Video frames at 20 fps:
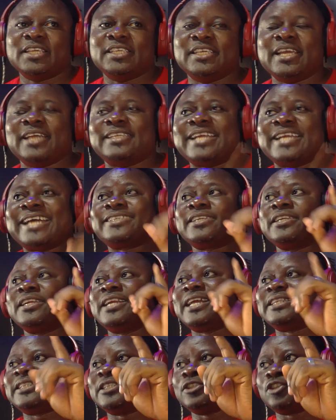Yeah, that's
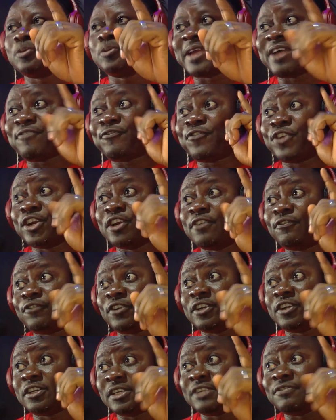another thing to be afraid of.
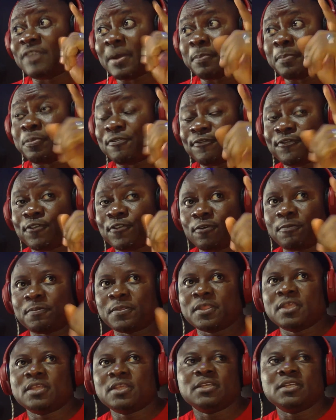Liverpool. You just have to
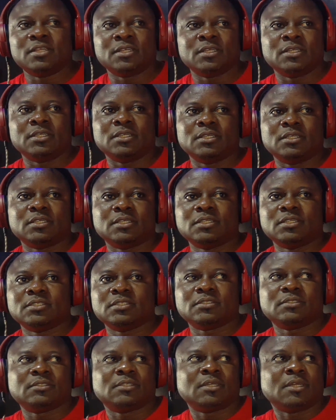say that. You know, it's Champions
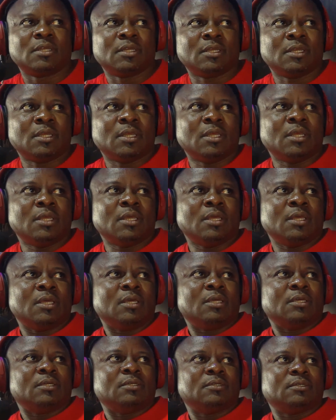League night. Playing at
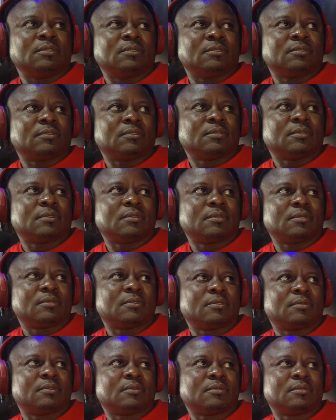home. You know,
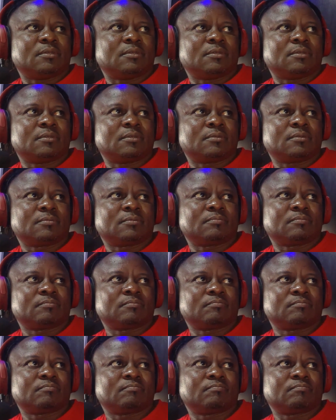they want to make a
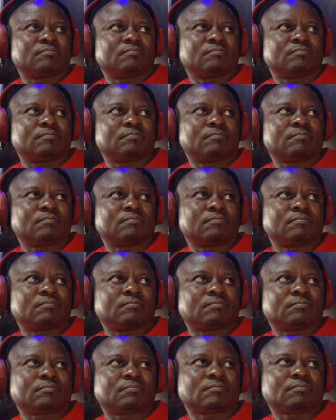statement. This is
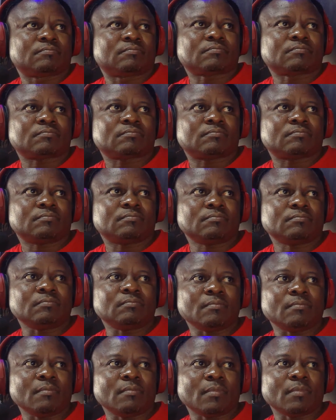not, I mean, on favorite,
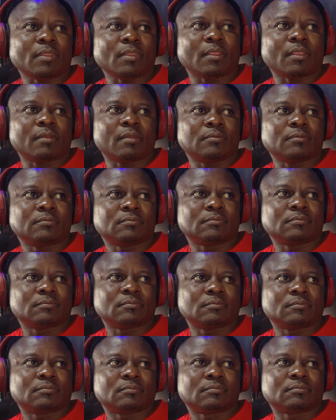Napoli, you know, looks
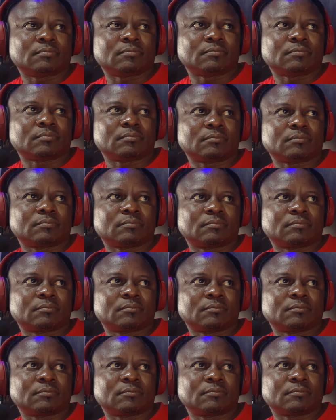favorite to win this game.
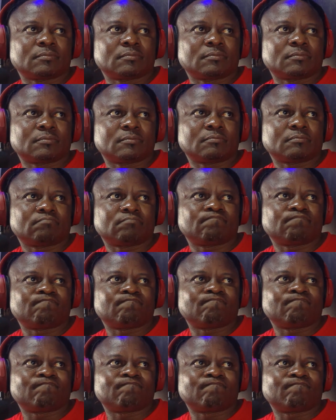If you look at the form
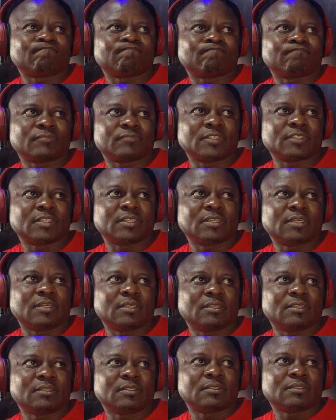of both teams, I was
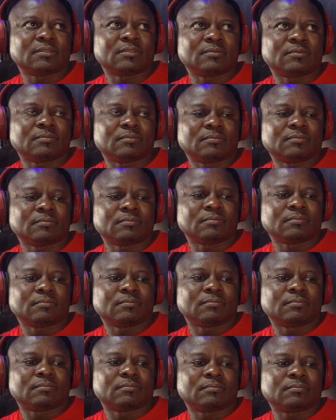with Spalletti yesterday, wasn't
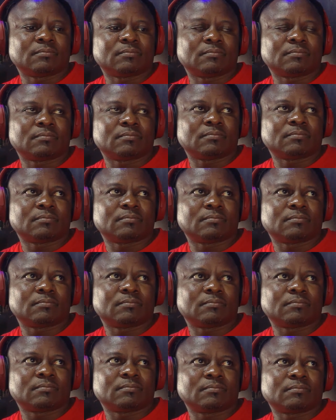giving anything away.
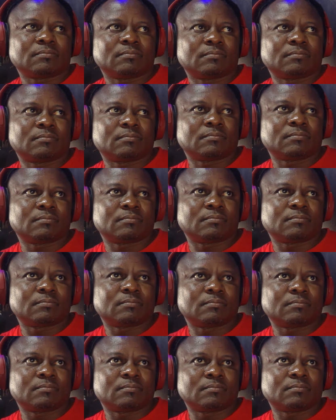he's not getting carried away
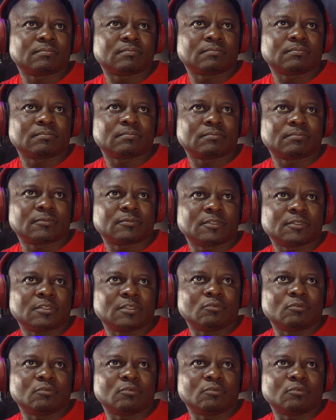with the form of Liverpool.